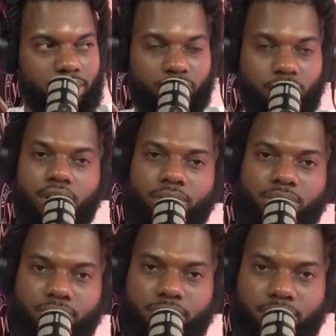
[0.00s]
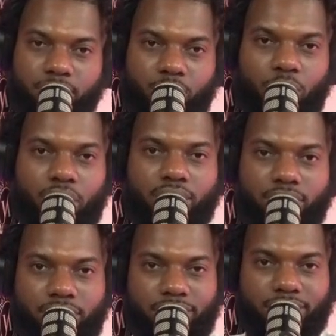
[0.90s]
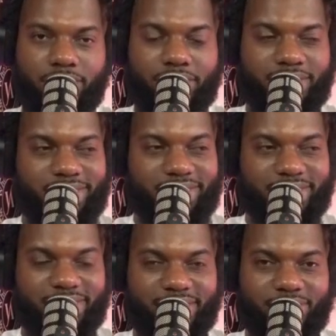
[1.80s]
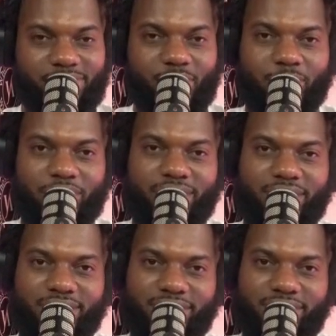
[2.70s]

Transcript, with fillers: Drum, Big Will, you know, fuck with y'all.